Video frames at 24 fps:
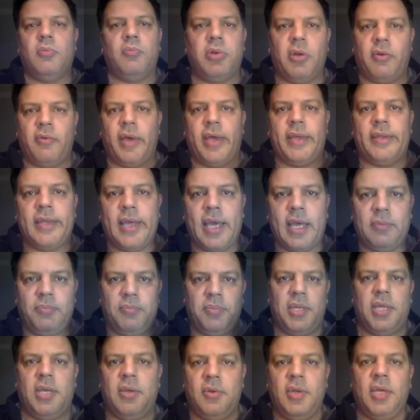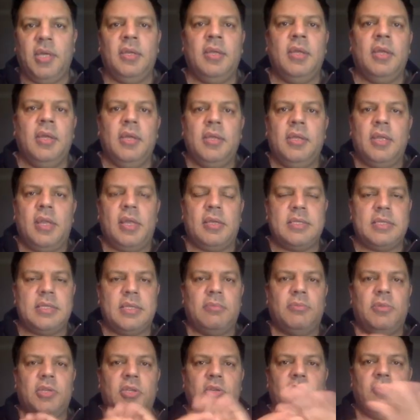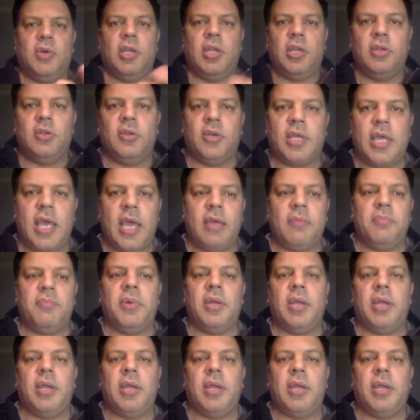provide that, period. That's something you want to look at,